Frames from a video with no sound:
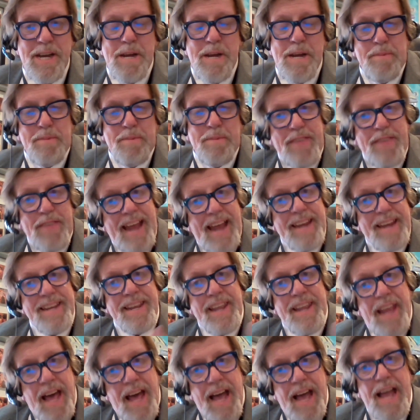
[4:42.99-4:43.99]
but that
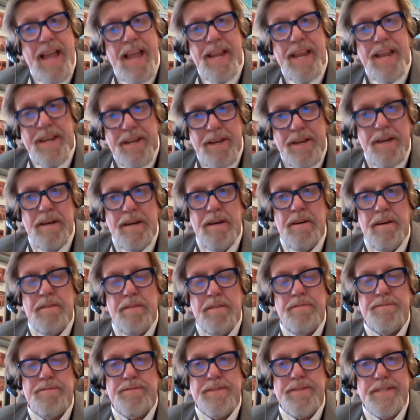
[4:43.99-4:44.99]
line
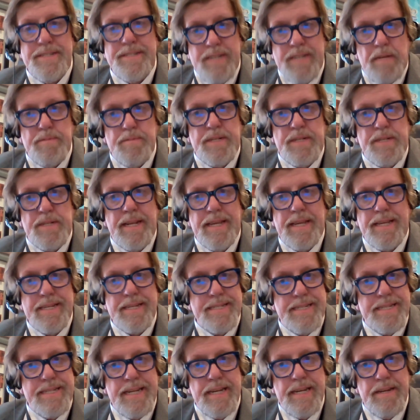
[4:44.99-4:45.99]
of subsidy
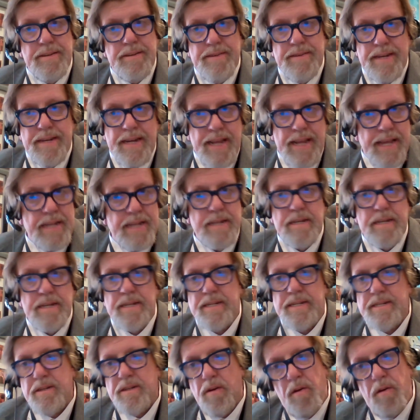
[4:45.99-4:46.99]
continued in
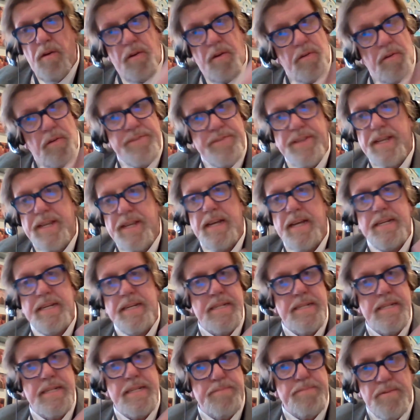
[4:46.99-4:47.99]
England, all over the
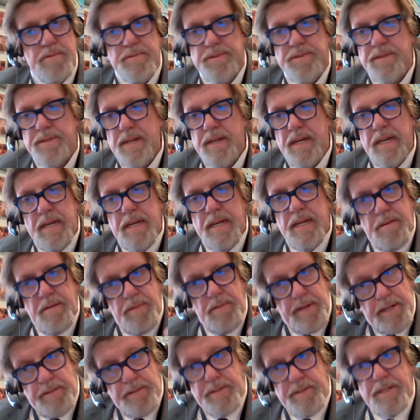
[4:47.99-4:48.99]
continent, both
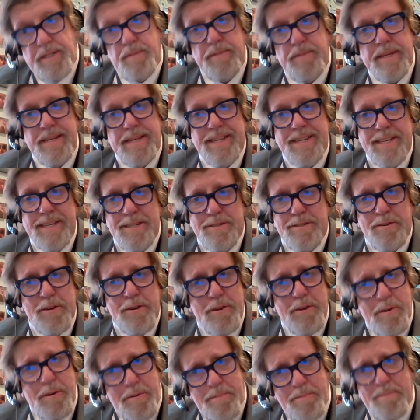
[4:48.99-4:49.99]
what used to be Eastern
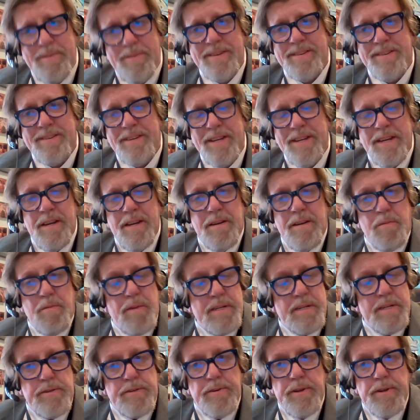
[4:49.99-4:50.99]
Europe and
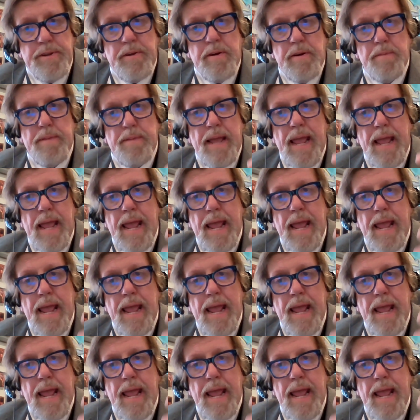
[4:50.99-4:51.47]
Western Europe.